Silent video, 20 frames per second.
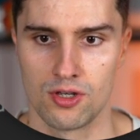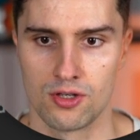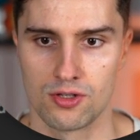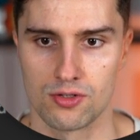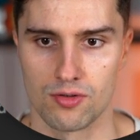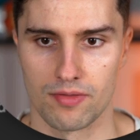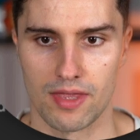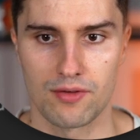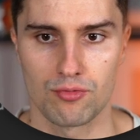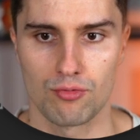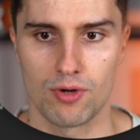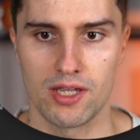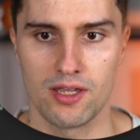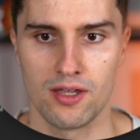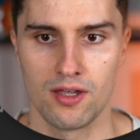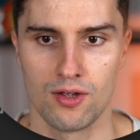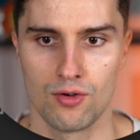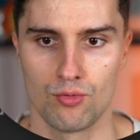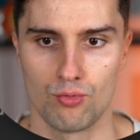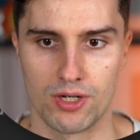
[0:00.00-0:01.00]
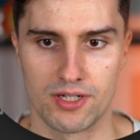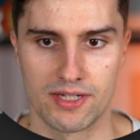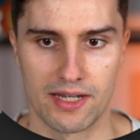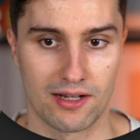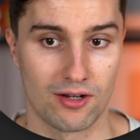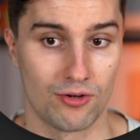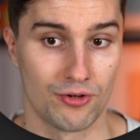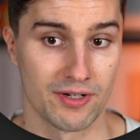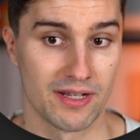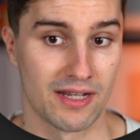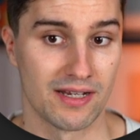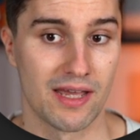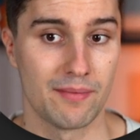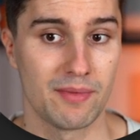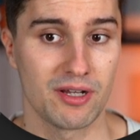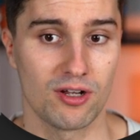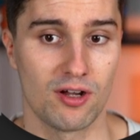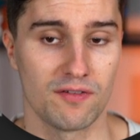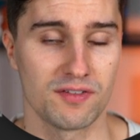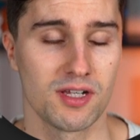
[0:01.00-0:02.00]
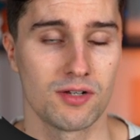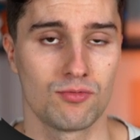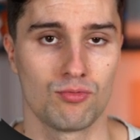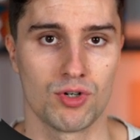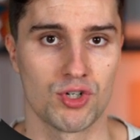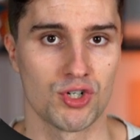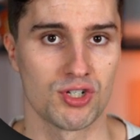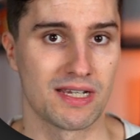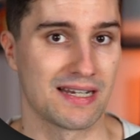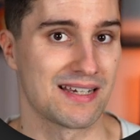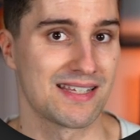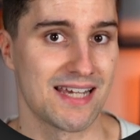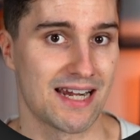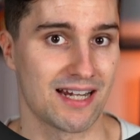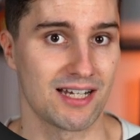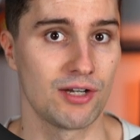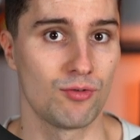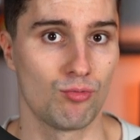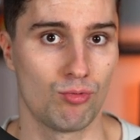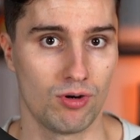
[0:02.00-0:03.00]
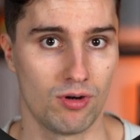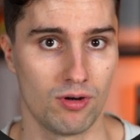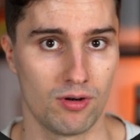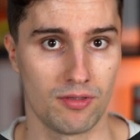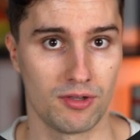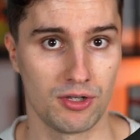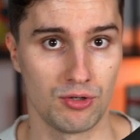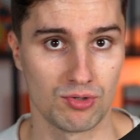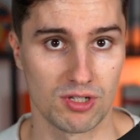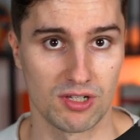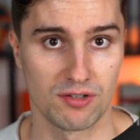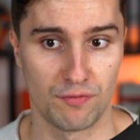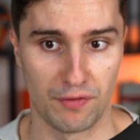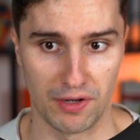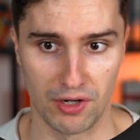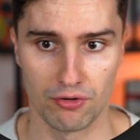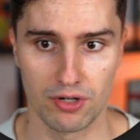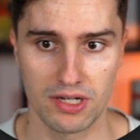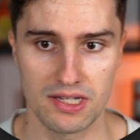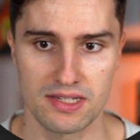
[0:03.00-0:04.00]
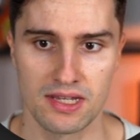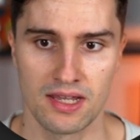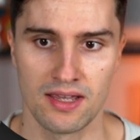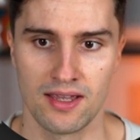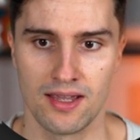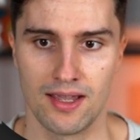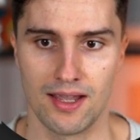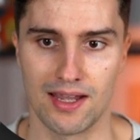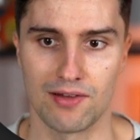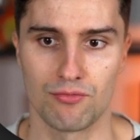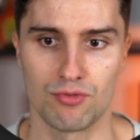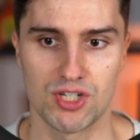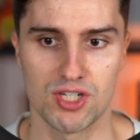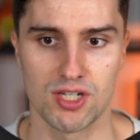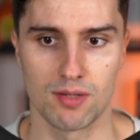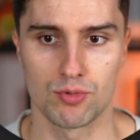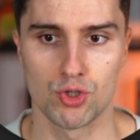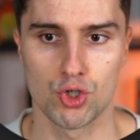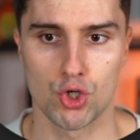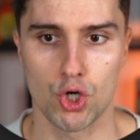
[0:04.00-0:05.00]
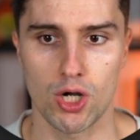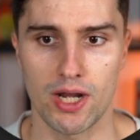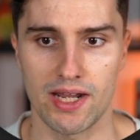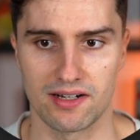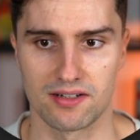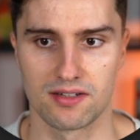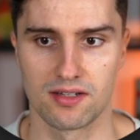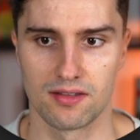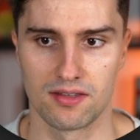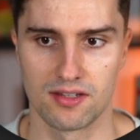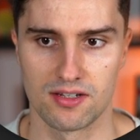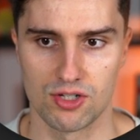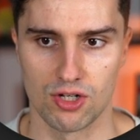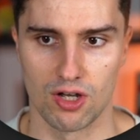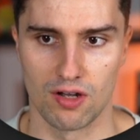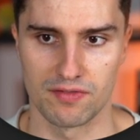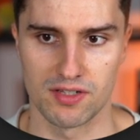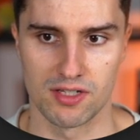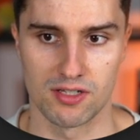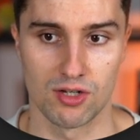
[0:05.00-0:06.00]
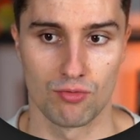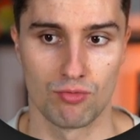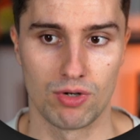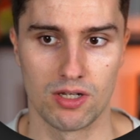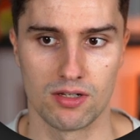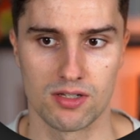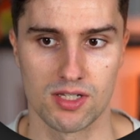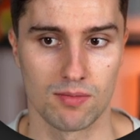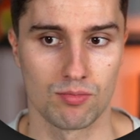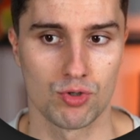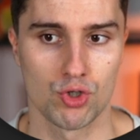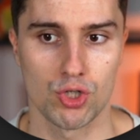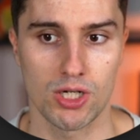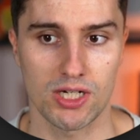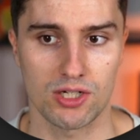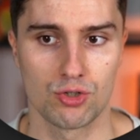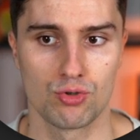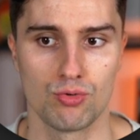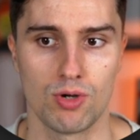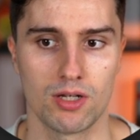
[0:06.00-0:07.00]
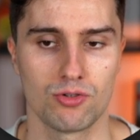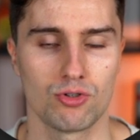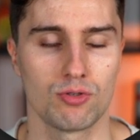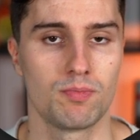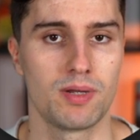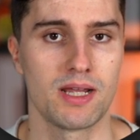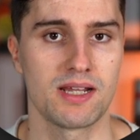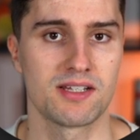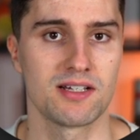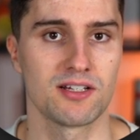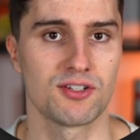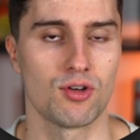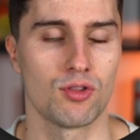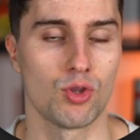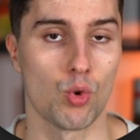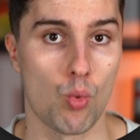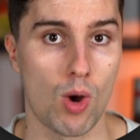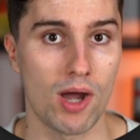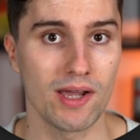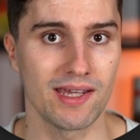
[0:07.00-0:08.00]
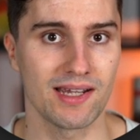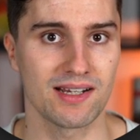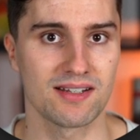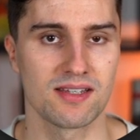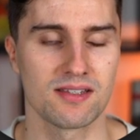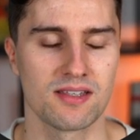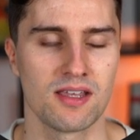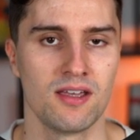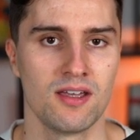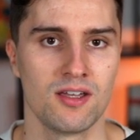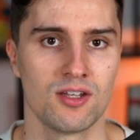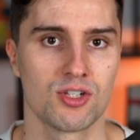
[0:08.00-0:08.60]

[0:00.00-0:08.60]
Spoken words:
So that way we take our dynamic offset, which is exactly where the user's finger is, and we subtract this offset. So we subtract 200 pixels on the Y axis.